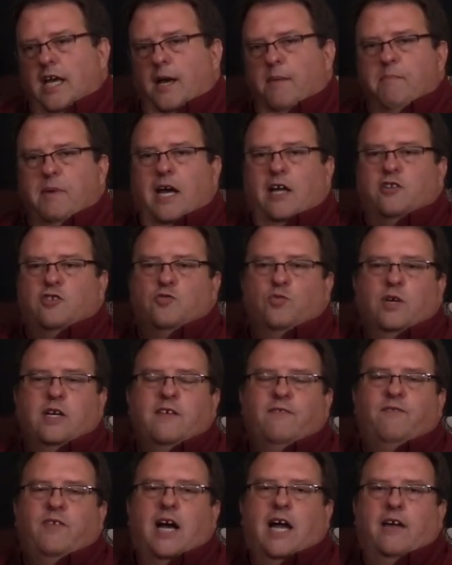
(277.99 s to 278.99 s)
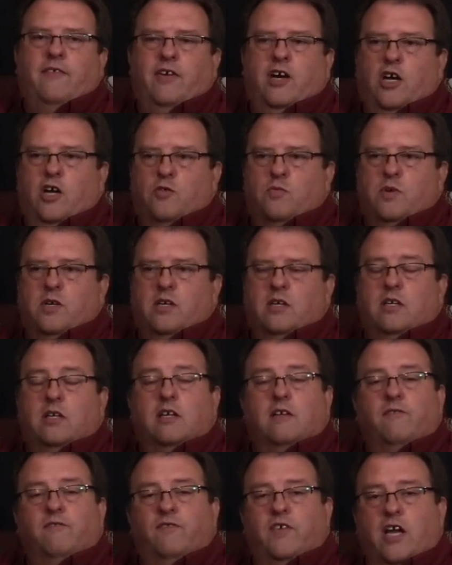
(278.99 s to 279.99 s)
about 2,500
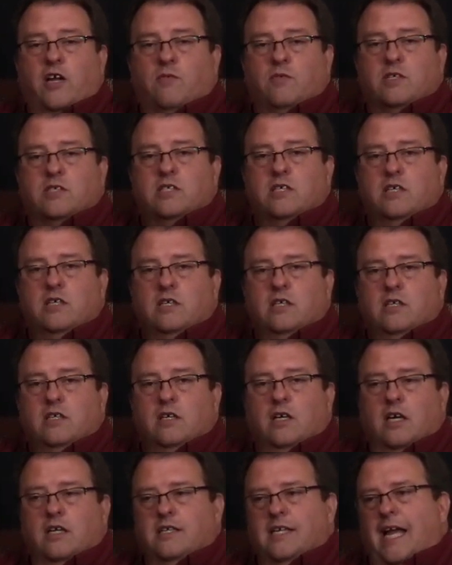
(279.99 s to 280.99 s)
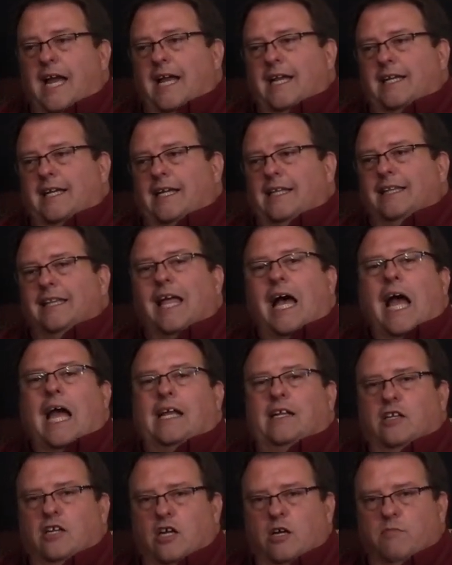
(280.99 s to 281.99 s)
Confederates attack a
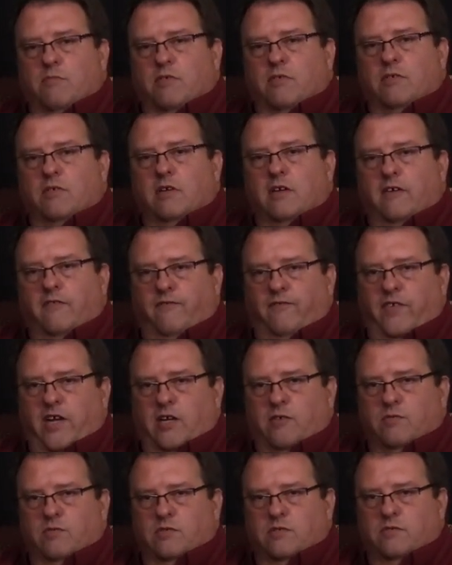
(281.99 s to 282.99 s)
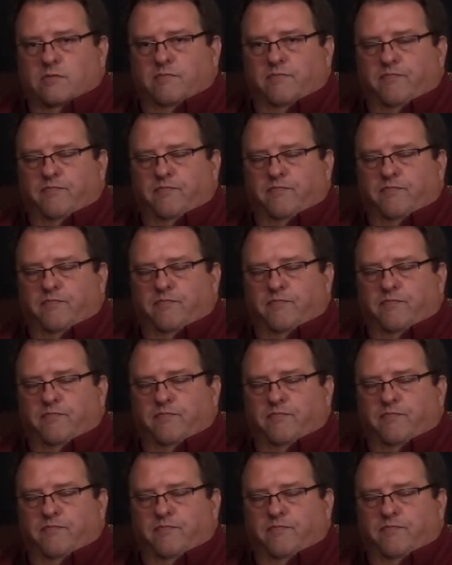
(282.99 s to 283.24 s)
like number of Federals.